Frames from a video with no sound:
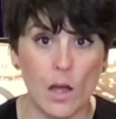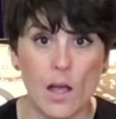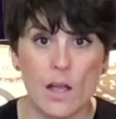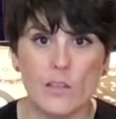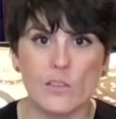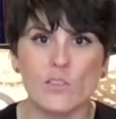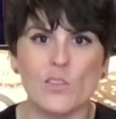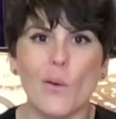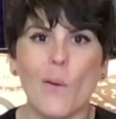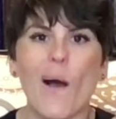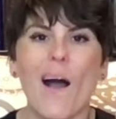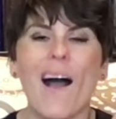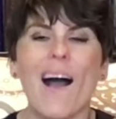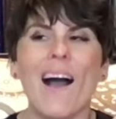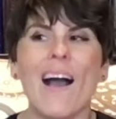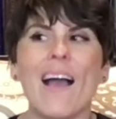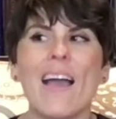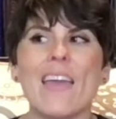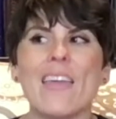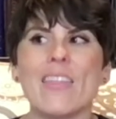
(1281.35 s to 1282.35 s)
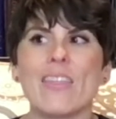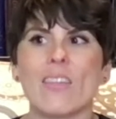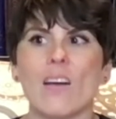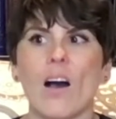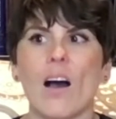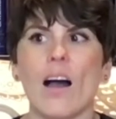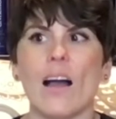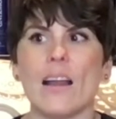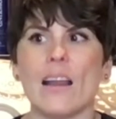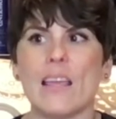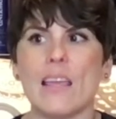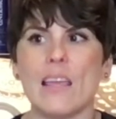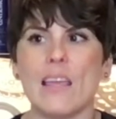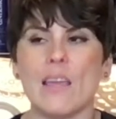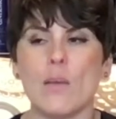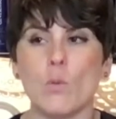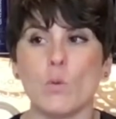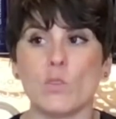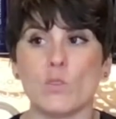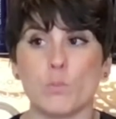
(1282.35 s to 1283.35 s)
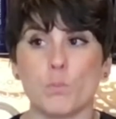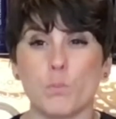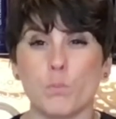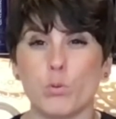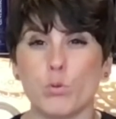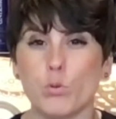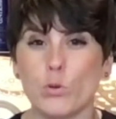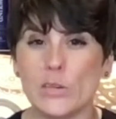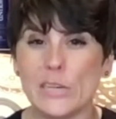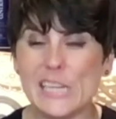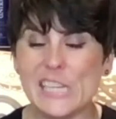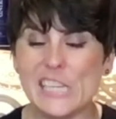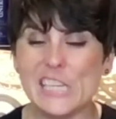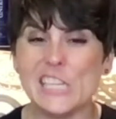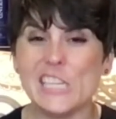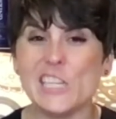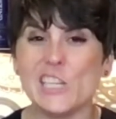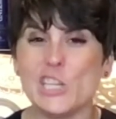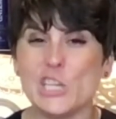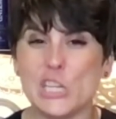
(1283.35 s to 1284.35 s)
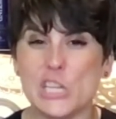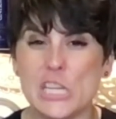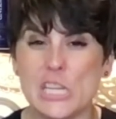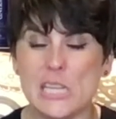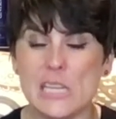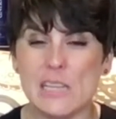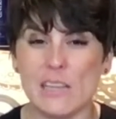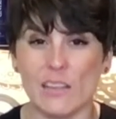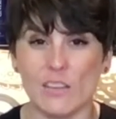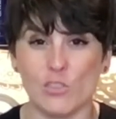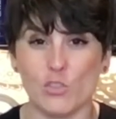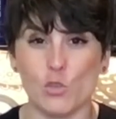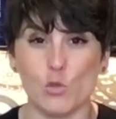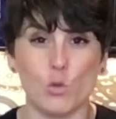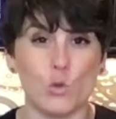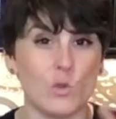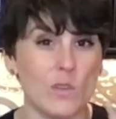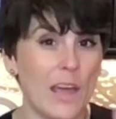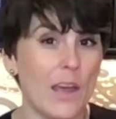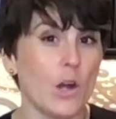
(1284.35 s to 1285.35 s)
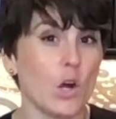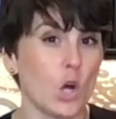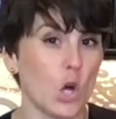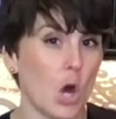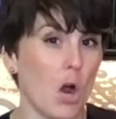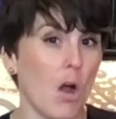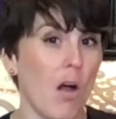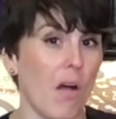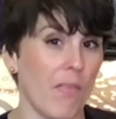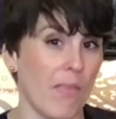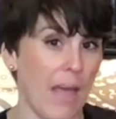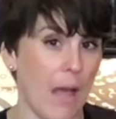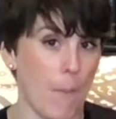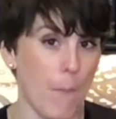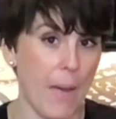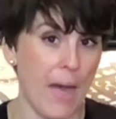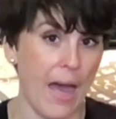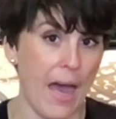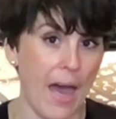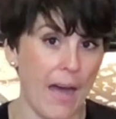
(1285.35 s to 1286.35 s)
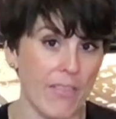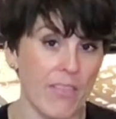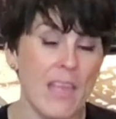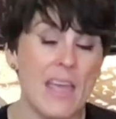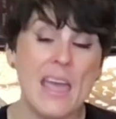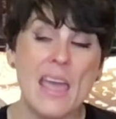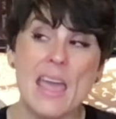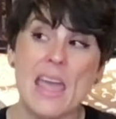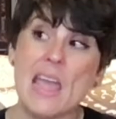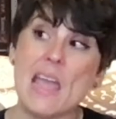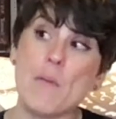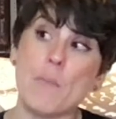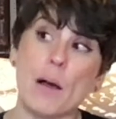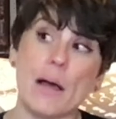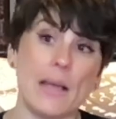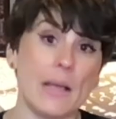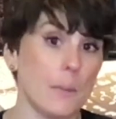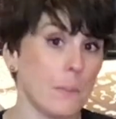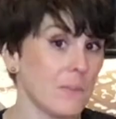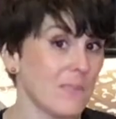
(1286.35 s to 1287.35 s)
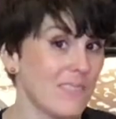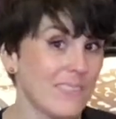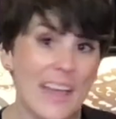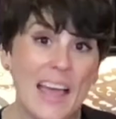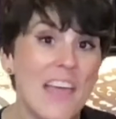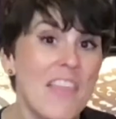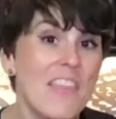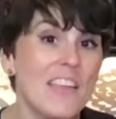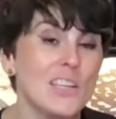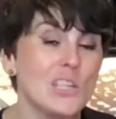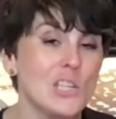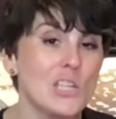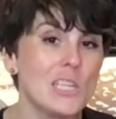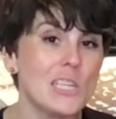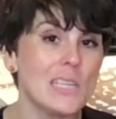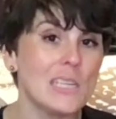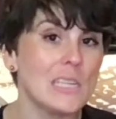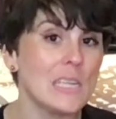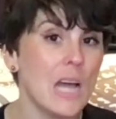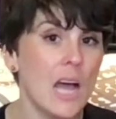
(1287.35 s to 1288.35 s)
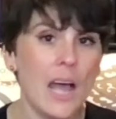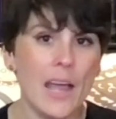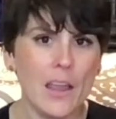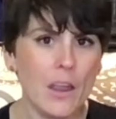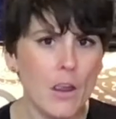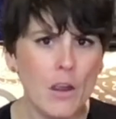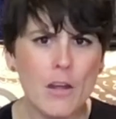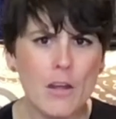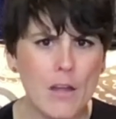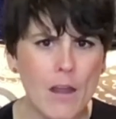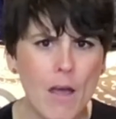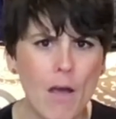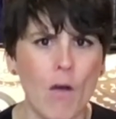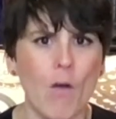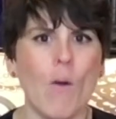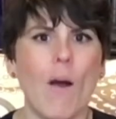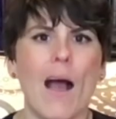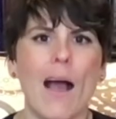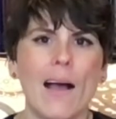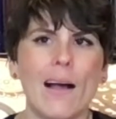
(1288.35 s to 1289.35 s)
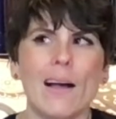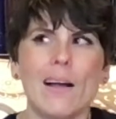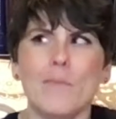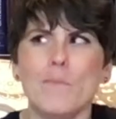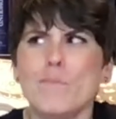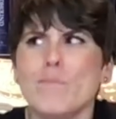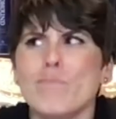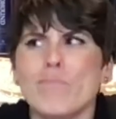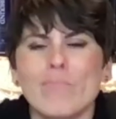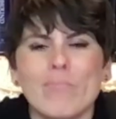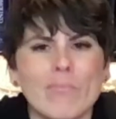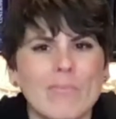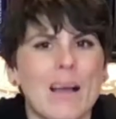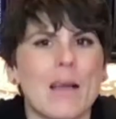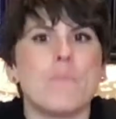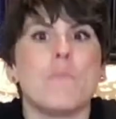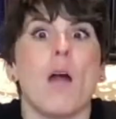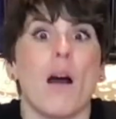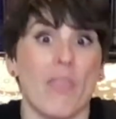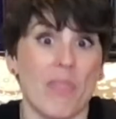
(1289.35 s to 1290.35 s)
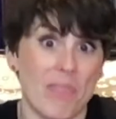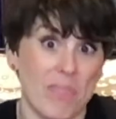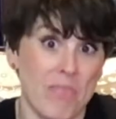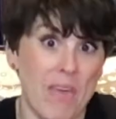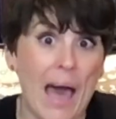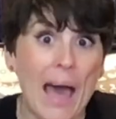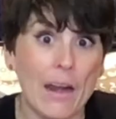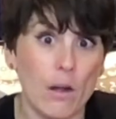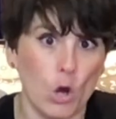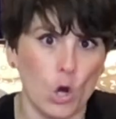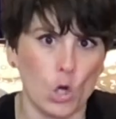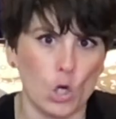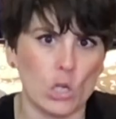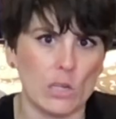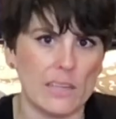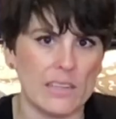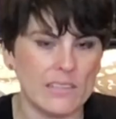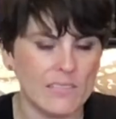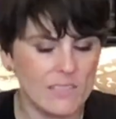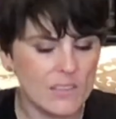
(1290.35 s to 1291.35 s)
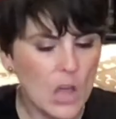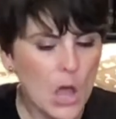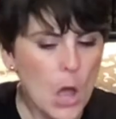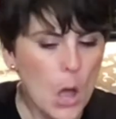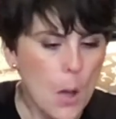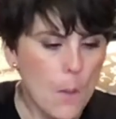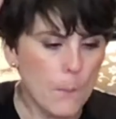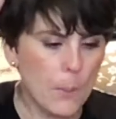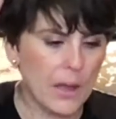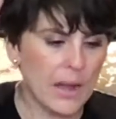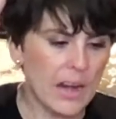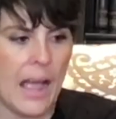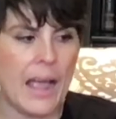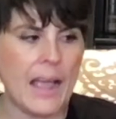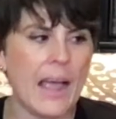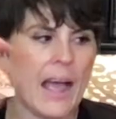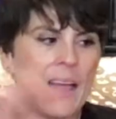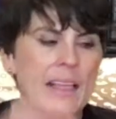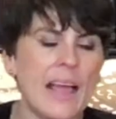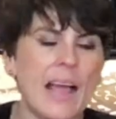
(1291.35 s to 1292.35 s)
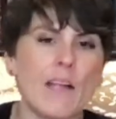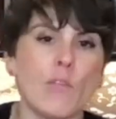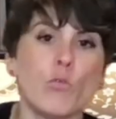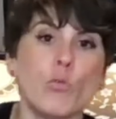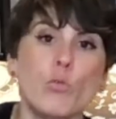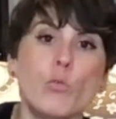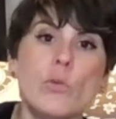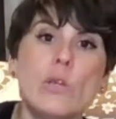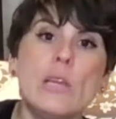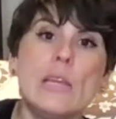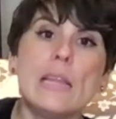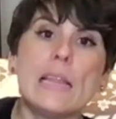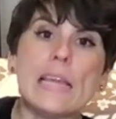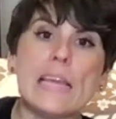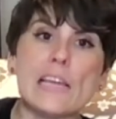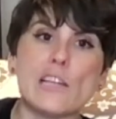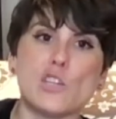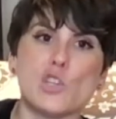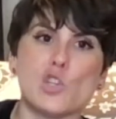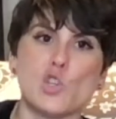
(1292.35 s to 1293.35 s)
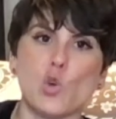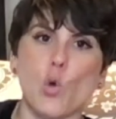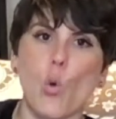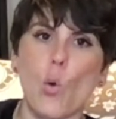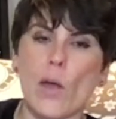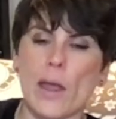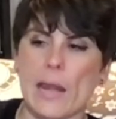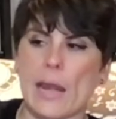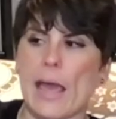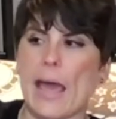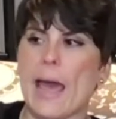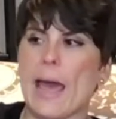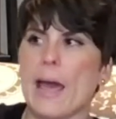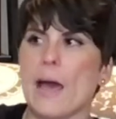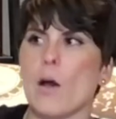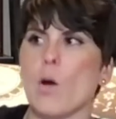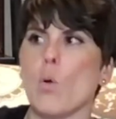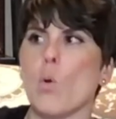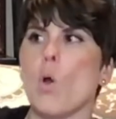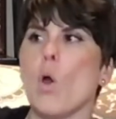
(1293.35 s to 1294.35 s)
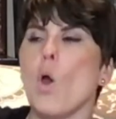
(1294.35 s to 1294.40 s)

So I thought it was pretty genius to set her on that path. Am I upset that she didn't die? No, I'm not that heartless, but I really enjoyed how